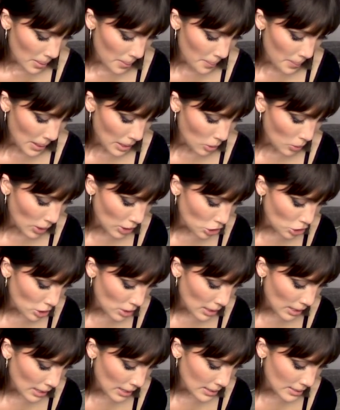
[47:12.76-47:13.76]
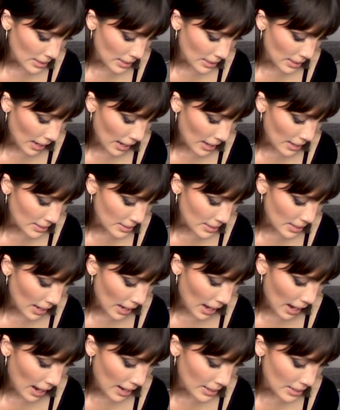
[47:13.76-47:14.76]
My question is, I guess,
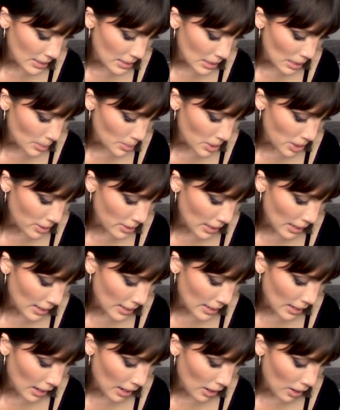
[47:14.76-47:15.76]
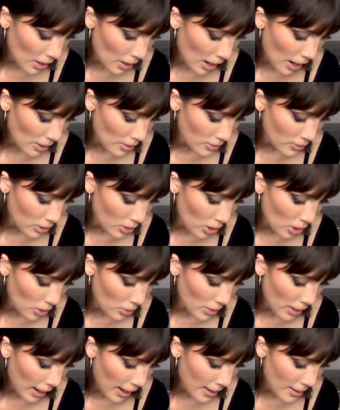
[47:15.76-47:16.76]
any tips on getting out of your
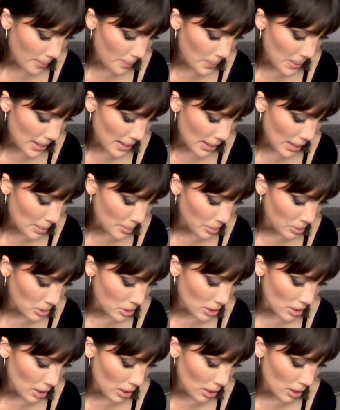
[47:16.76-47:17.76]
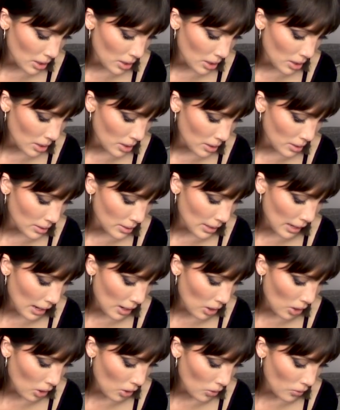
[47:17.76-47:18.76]
own head and being able to
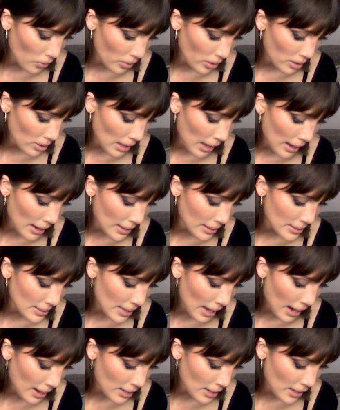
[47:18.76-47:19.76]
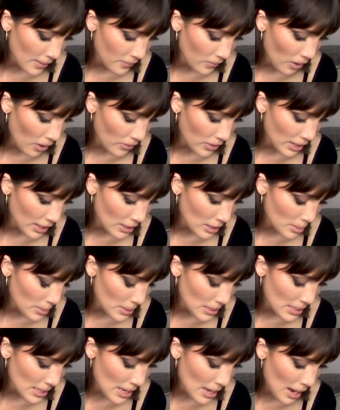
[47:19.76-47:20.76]
get over that anxiety involving
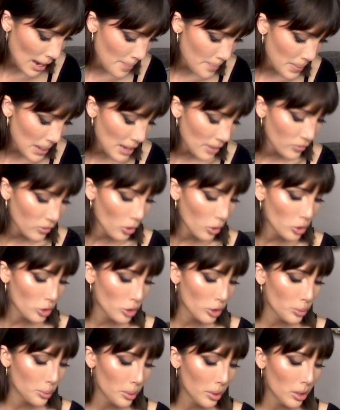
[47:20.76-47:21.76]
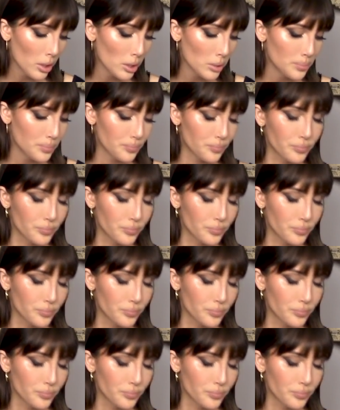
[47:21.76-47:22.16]
intimacy and being vulnerable?